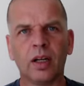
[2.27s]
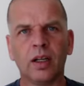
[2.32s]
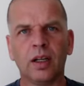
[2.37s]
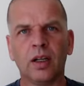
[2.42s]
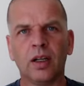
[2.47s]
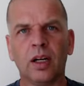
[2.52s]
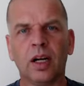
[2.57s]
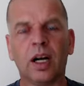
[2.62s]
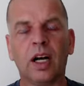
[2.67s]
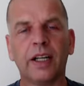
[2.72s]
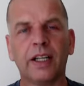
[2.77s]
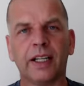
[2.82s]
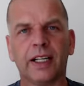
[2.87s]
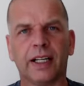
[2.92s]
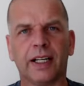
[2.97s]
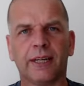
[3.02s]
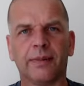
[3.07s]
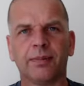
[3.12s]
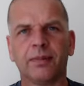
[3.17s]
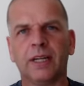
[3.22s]
Hi
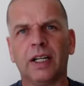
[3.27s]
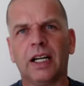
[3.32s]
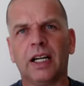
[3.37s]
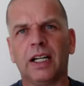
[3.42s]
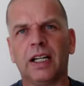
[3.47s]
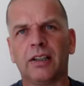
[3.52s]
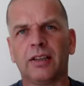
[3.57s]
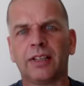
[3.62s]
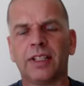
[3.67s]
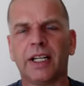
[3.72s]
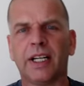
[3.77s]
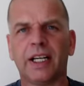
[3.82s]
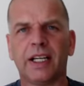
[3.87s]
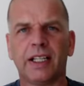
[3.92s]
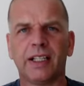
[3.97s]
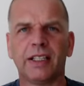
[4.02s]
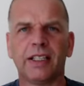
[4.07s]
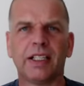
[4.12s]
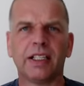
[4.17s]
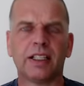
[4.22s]
there. Okay,
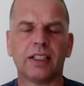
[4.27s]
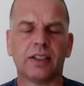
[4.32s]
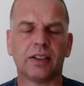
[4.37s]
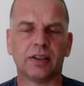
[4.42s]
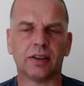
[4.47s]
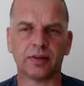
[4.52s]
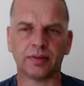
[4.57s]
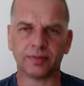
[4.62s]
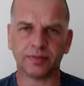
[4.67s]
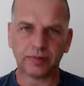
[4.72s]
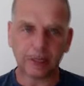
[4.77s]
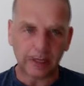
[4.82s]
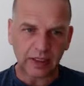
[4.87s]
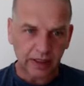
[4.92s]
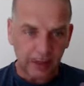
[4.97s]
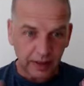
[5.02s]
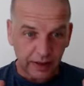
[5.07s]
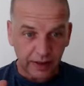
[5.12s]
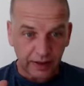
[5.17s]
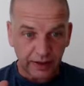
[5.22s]
now
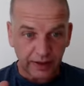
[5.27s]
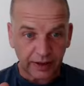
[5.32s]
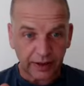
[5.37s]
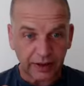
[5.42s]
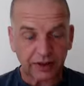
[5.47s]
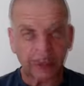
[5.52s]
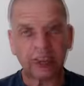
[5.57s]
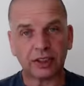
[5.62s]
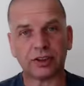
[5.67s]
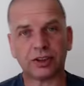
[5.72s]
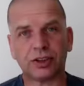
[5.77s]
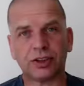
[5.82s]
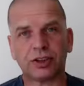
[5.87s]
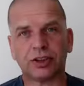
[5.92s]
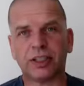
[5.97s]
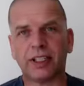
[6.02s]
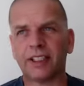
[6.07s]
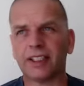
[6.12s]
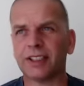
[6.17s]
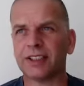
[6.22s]
this lot's
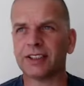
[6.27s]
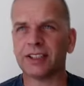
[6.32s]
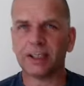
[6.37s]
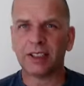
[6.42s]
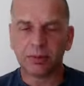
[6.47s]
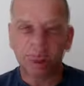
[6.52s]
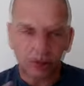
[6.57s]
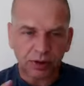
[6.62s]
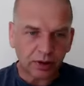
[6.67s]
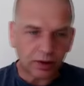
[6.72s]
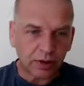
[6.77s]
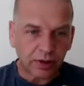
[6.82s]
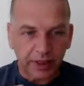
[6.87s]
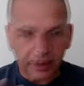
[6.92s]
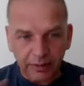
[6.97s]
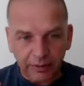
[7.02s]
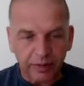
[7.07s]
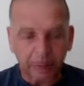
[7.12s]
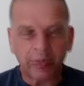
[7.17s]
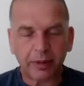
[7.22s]
training tips or
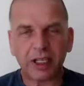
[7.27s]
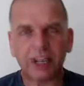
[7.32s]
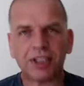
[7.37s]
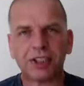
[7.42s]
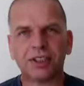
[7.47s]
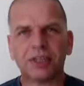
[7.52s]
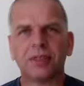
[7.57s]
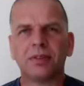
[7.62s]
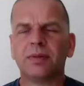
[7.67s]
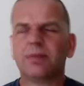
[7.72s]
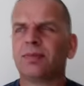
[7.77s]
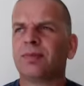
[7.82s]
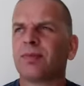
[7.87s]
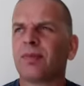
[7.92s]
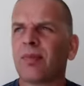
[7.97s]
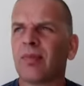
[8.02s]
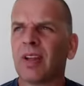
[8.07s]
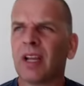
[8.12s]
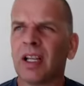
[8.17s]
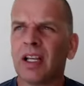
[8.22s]
information
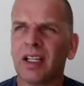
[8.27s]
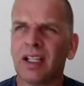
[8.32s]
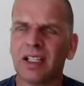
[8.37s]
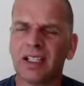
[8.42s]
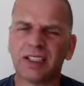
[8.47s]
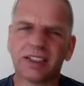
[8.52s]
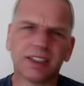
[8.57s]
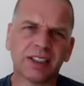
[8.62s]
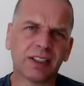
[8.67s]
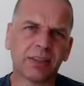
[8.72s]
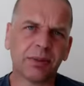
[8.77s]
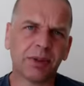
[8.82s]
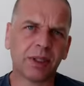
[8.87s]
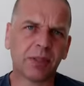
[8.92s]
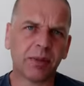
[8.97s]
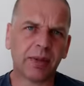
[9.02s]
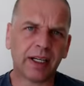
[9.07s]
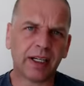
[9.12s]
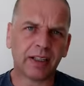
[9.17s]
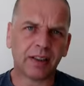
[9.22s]
is going to be
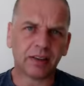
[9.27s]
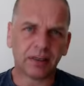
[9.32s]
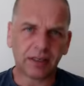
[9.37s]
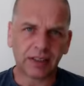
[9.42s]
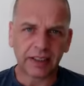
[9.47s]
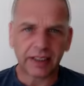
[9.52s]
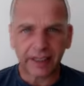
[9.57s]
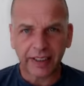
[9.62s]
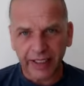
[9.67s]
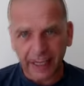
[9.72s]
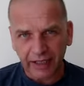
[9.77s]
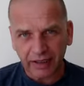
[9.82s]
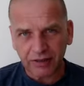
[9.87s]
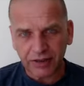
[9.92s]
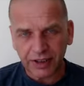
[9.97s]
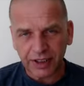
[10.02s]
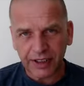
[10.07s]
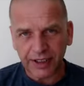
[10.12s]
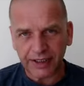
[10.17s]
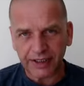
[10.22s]
about counter
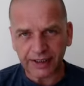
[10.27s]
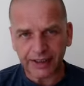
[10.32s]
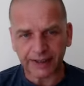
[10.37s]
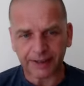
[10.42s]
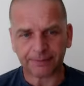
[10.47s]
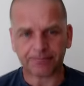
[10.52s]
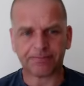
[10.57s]
hitting.